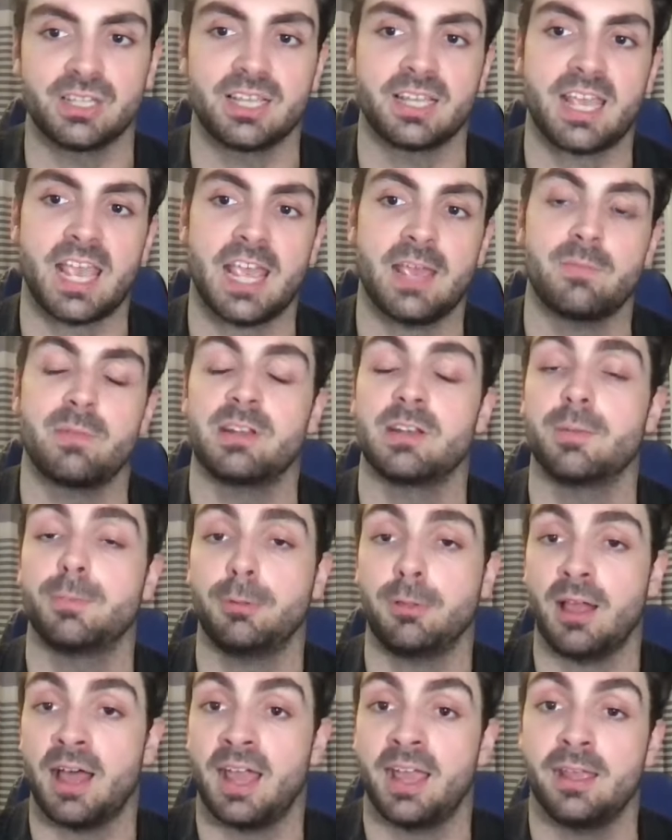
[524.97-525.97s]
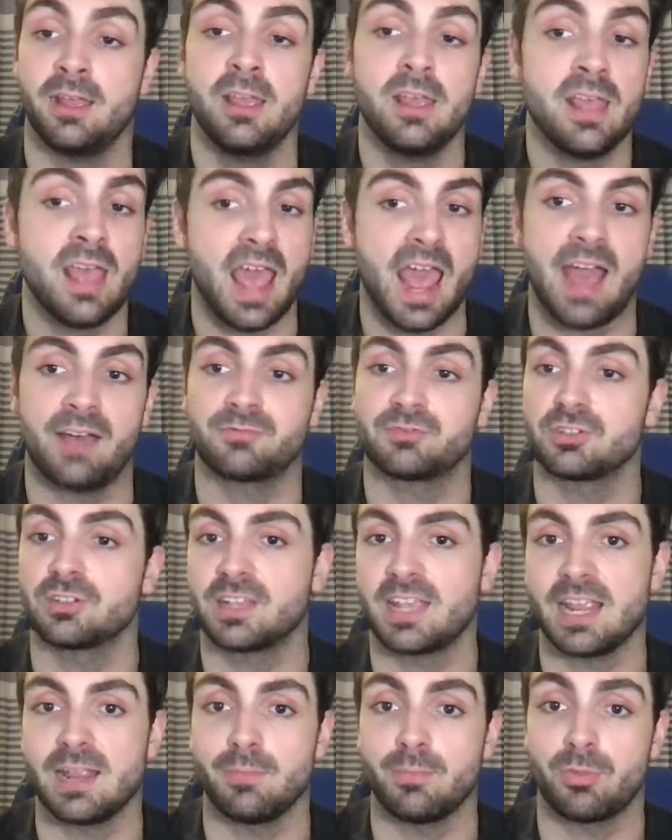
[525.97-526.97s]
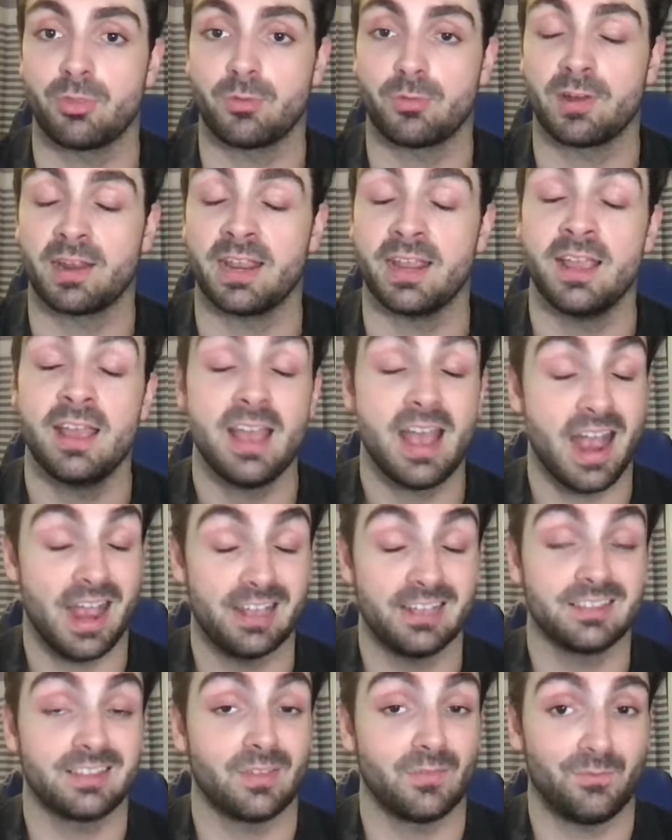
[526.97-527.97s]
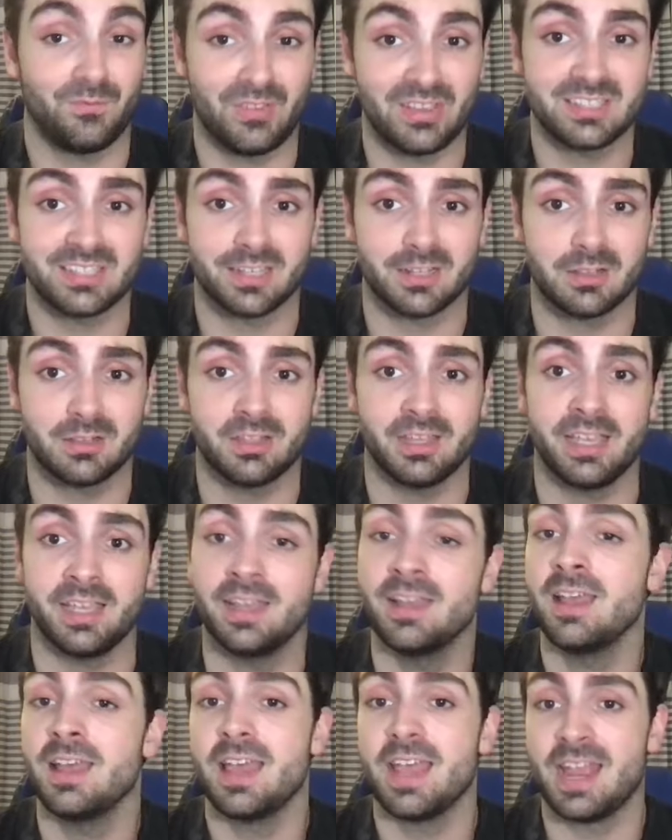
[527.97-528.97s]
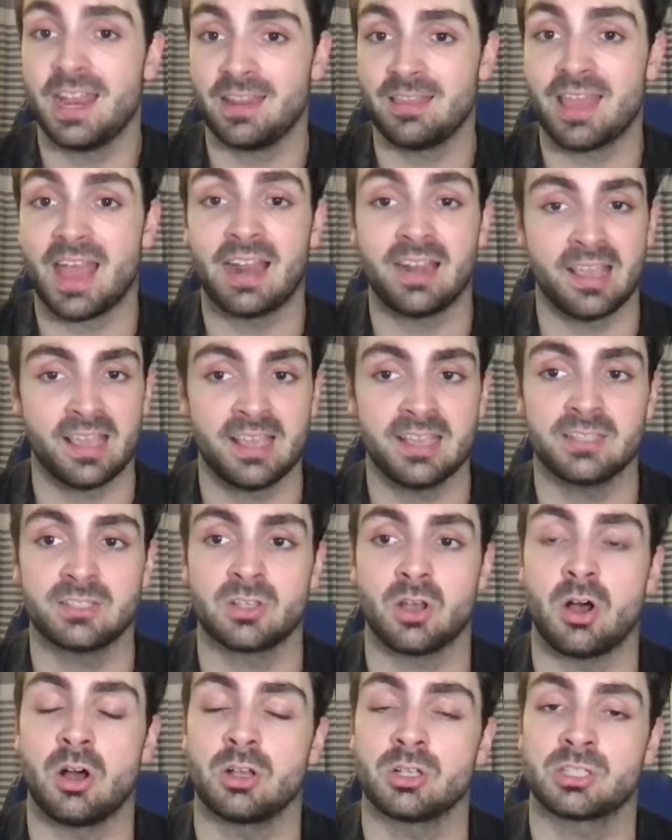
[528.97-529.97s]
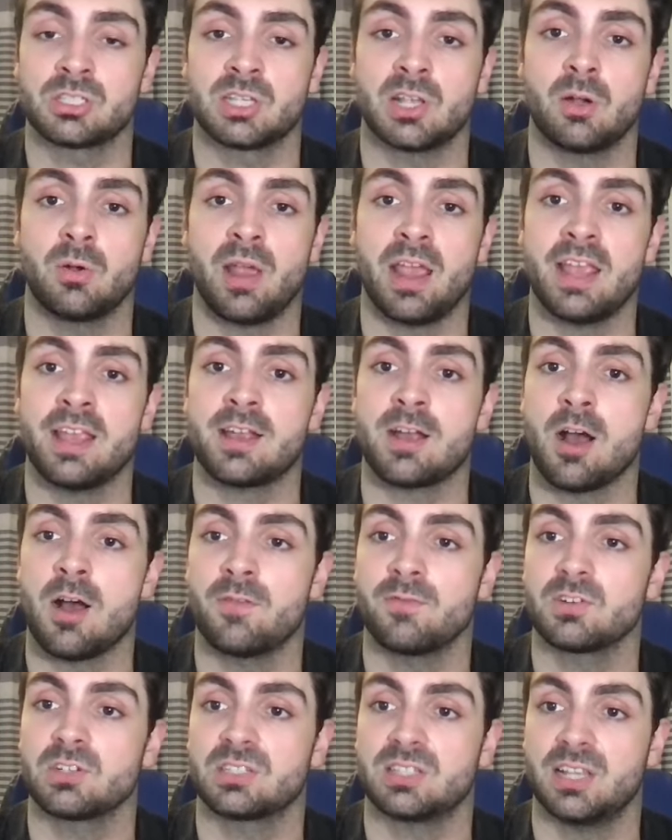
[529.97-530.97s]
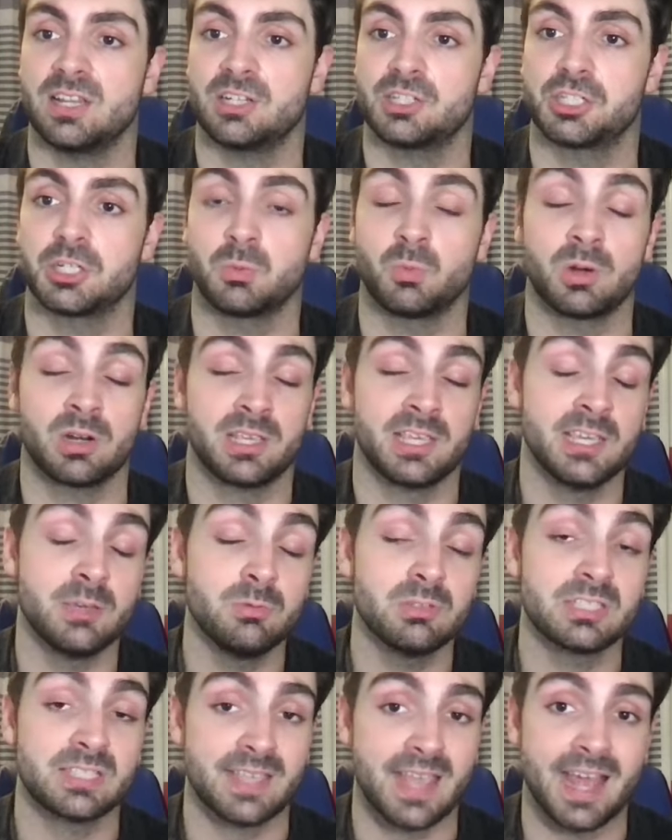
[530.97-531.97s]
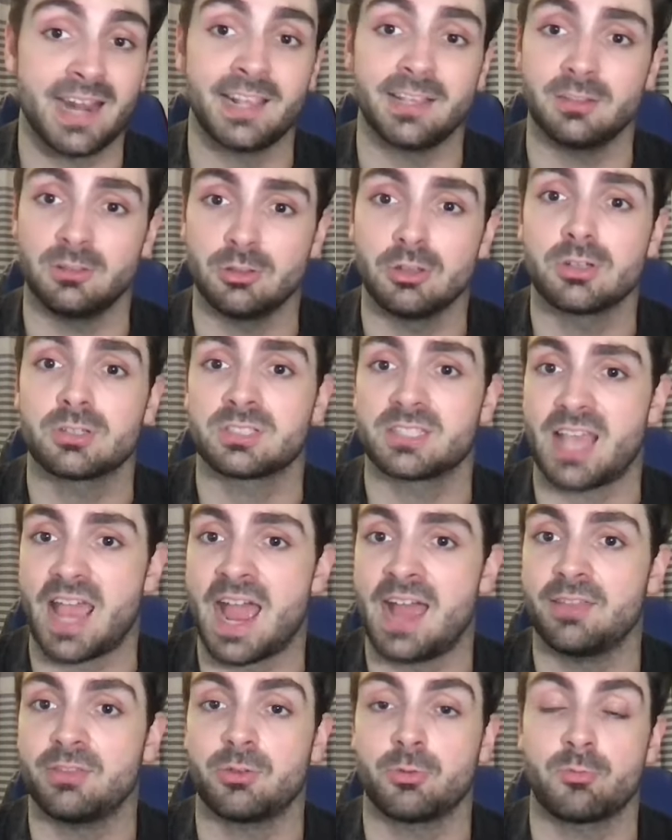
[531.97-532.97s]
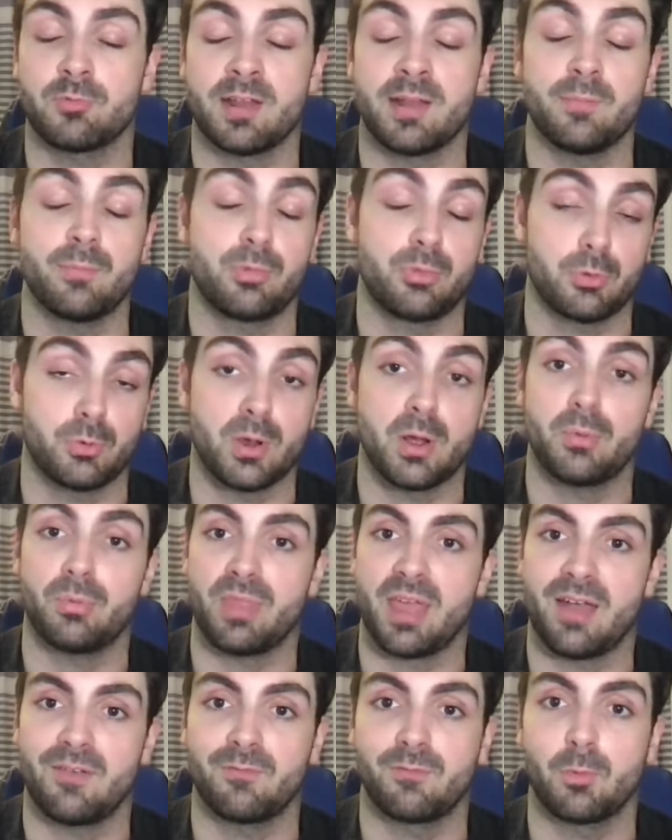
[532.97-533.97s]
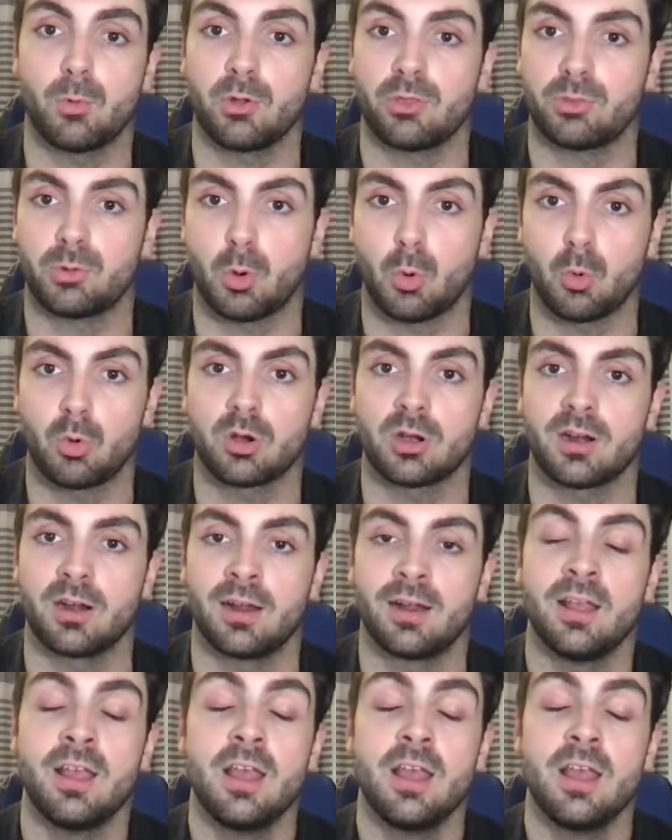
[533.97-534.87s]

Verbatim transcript: that came into play after game three. I think that physically, it, that is also a conversation where he was getting looks at the rim throughout that fourth quarter,